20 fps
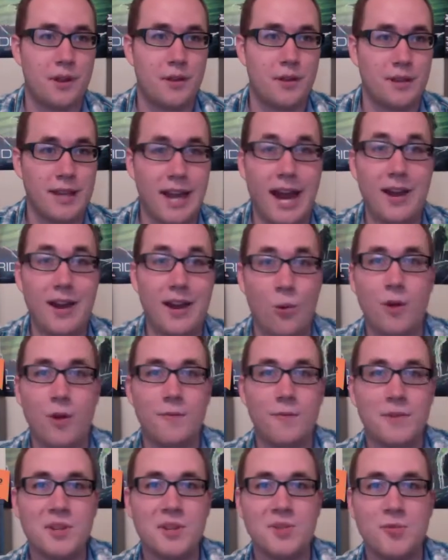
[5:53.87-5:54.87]
kind of want
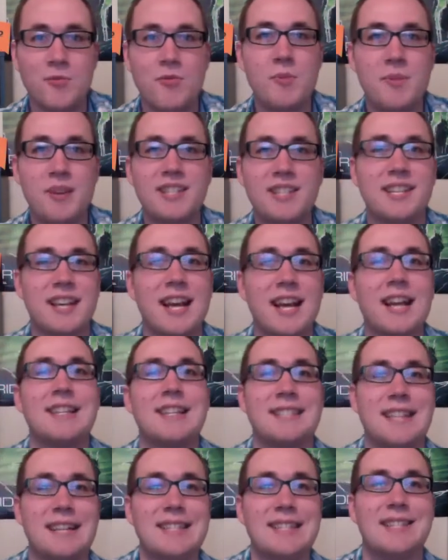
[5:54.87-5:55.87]
from this movie because it kind of
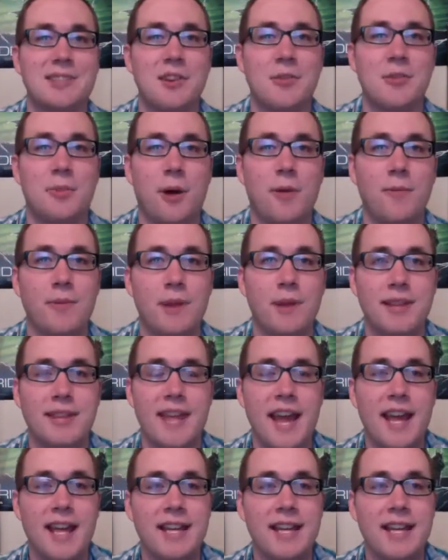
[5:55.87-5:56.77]
sets itself up like that.